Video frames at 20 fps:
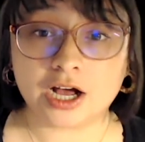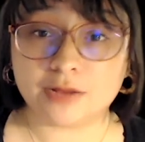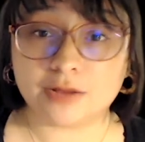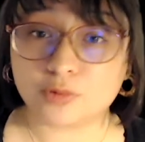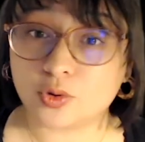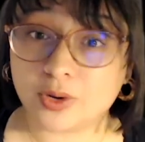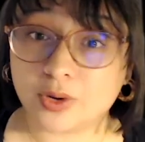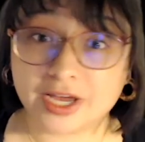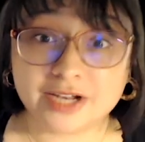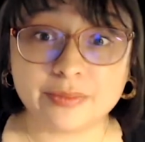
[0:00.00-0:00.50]

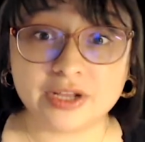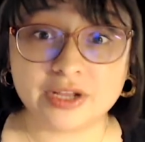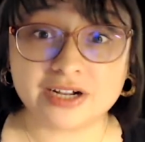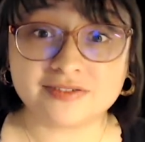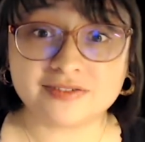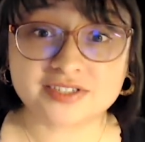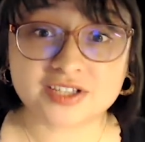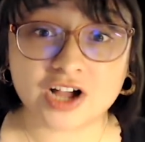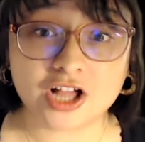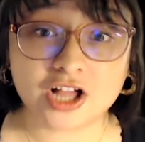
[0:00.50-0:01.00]
quite a bit of
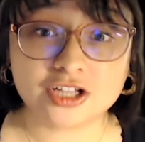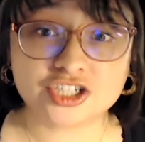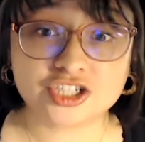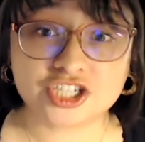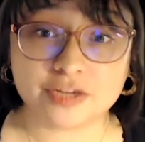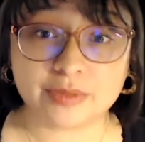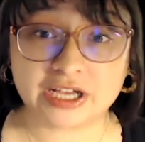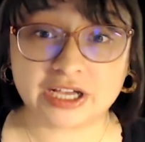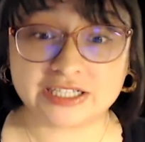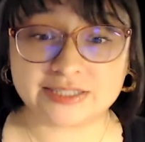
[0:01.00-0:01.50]

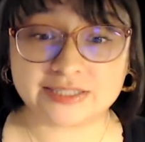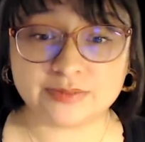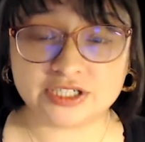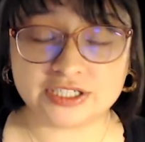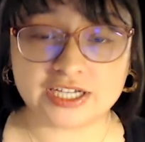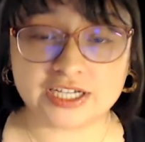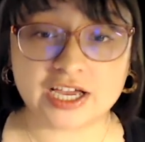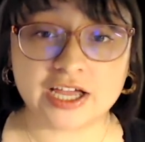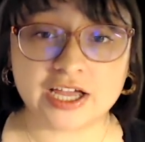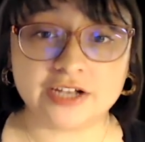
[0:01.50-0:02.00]
scholarship has been
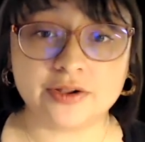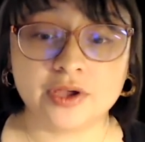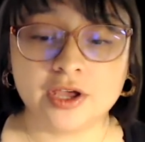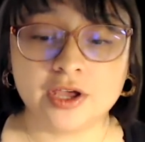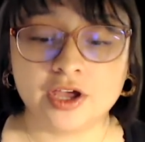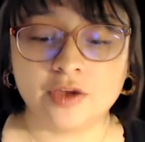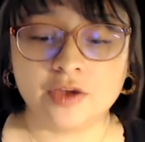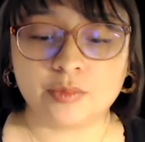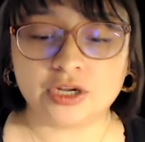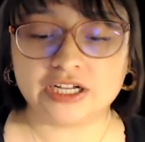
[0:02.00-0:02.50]
done.
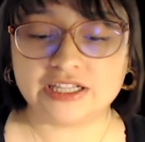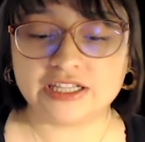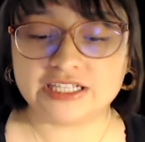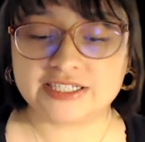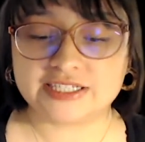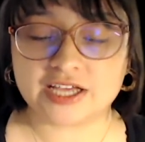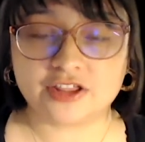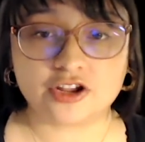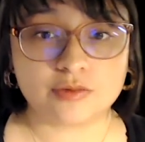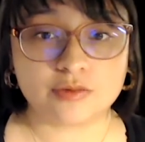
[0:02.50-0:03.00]
But in these
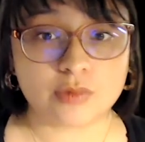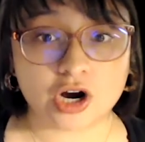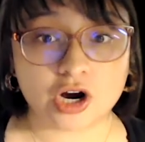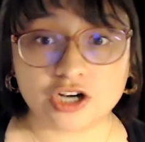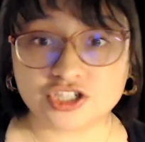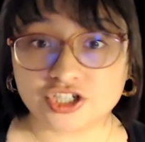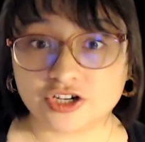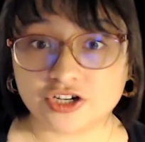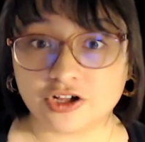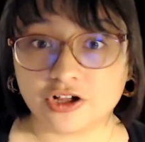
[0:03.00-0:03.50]
other
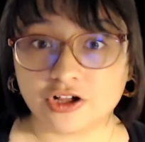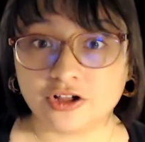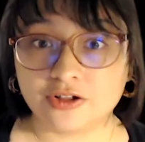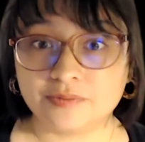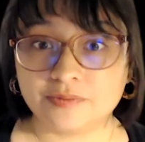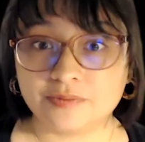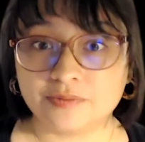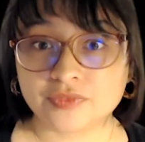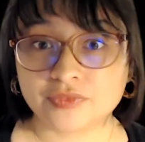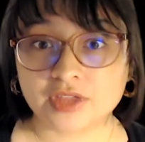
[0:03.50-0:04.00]

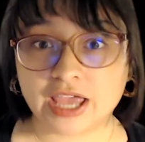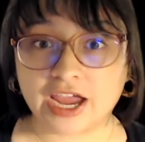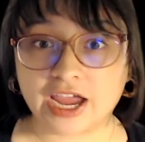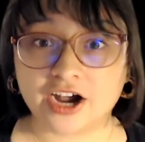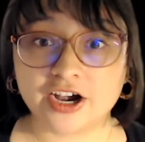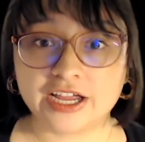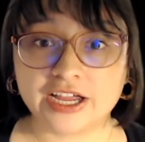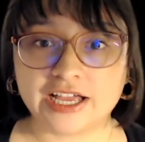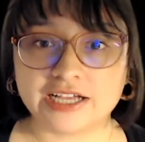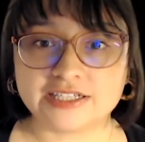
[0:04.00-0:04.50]
marginal
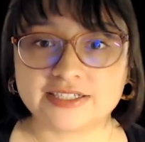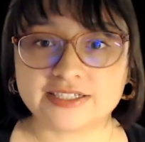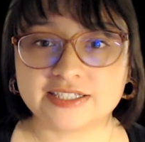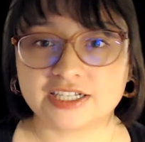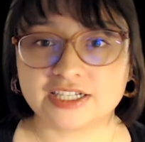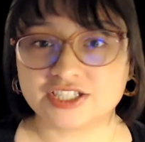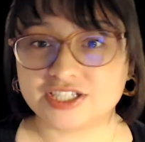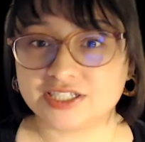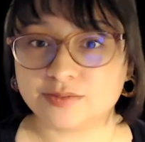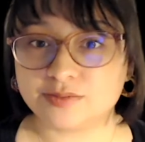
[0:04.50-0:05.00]
areas,
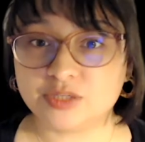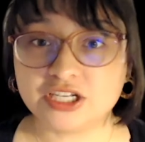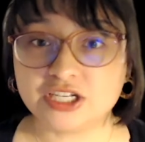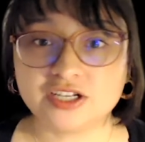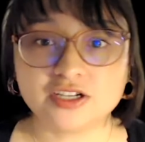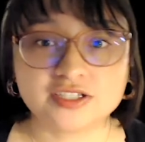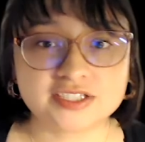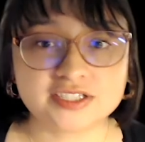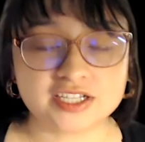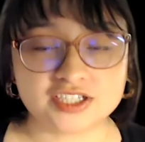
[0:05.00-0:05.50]
such as
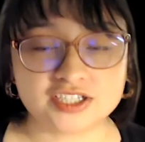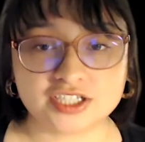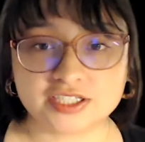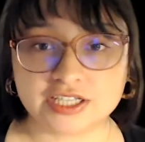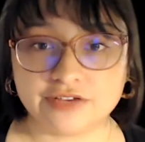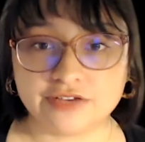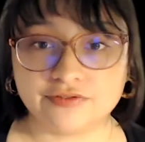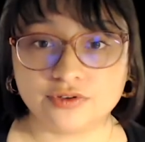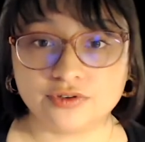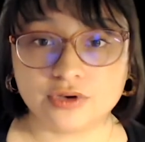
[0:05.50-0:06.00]
Bicol, such as
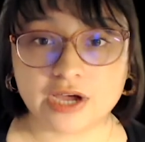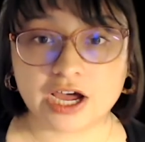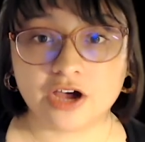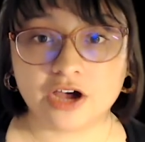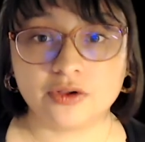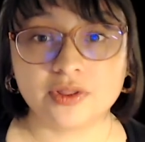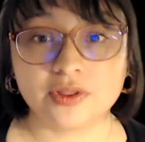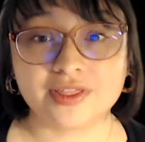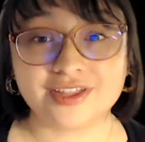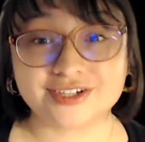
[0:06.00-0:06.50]

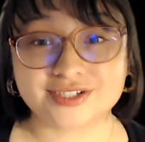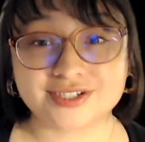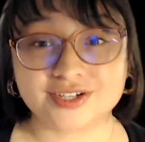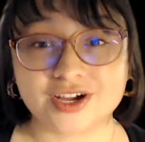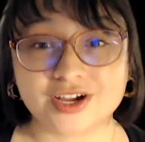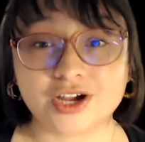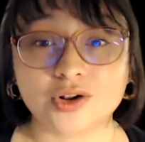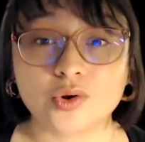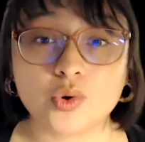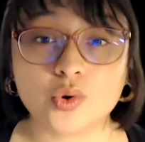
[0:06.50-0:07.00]
Ifugao, there's
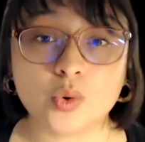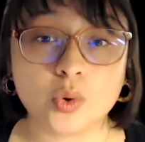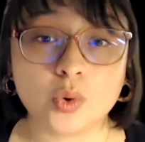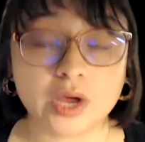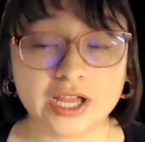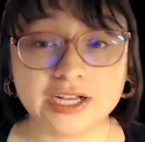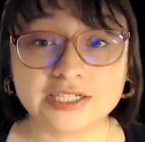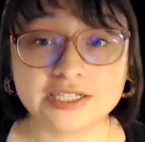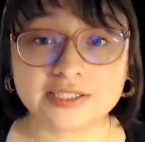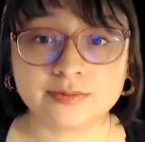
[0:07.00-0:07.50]
not
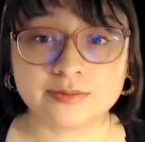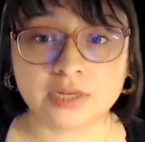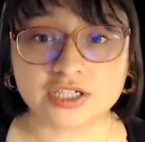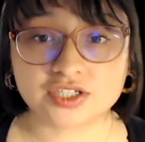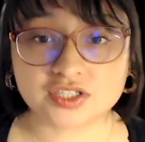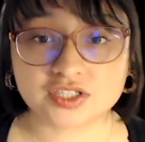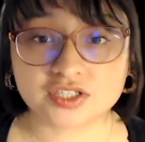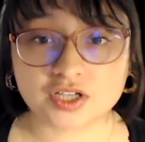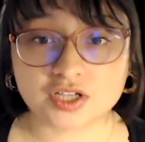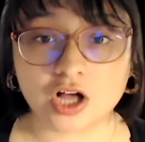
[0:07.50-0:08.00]
quite as much
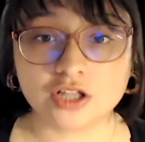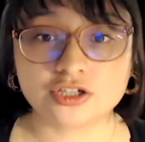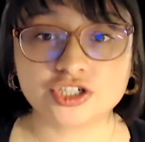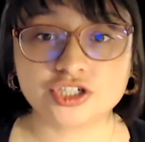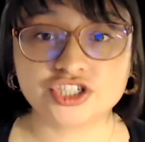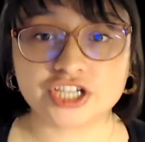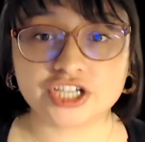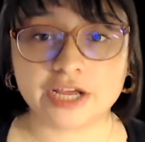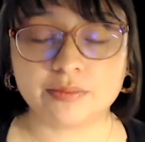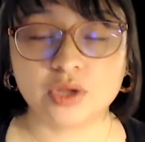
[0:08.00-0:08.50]

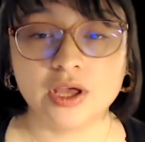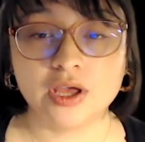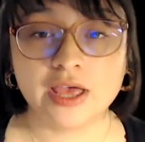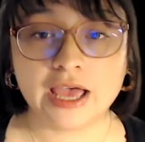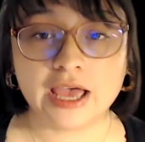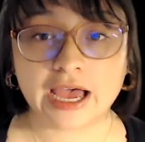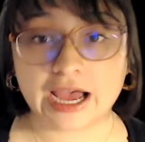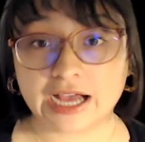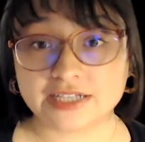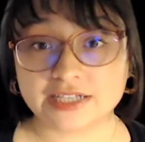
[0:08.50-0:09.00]
scholarship
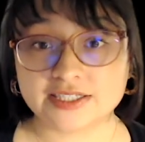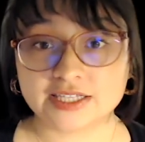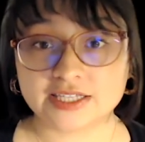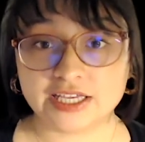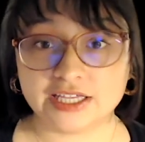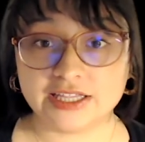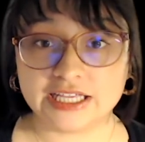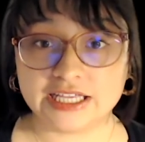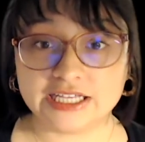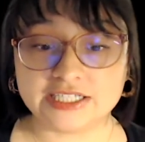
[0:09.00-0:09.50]

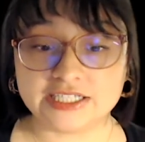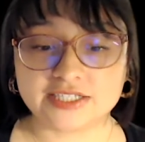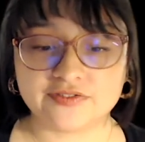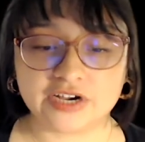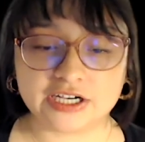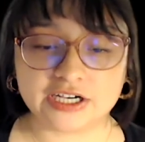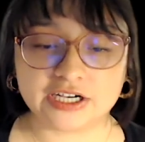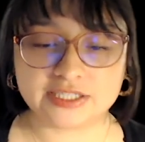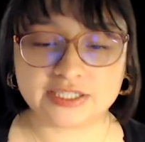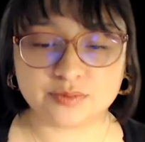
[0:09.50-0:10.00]
asking these
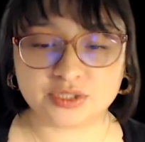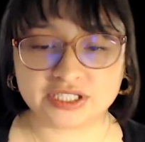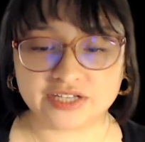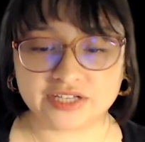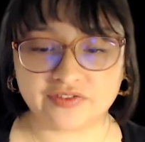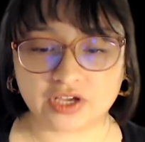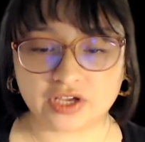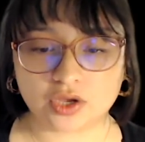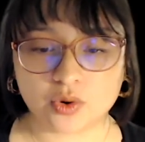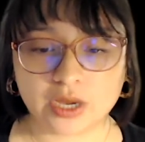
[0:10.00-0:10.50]
very
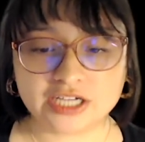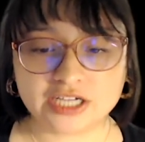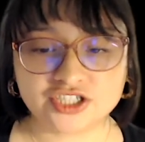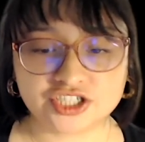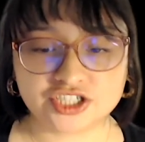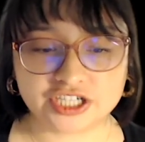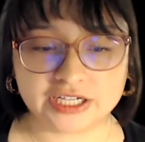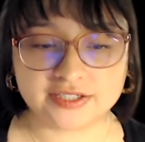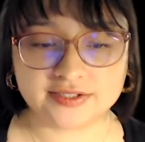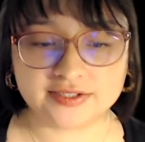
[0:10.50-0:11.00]
specific
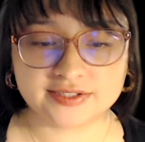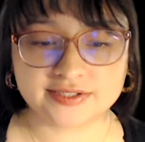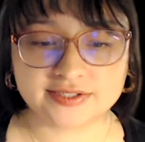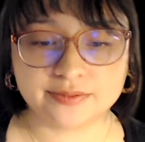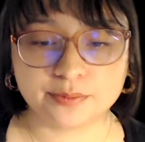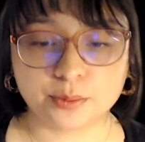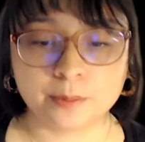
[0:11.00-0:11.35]
questions.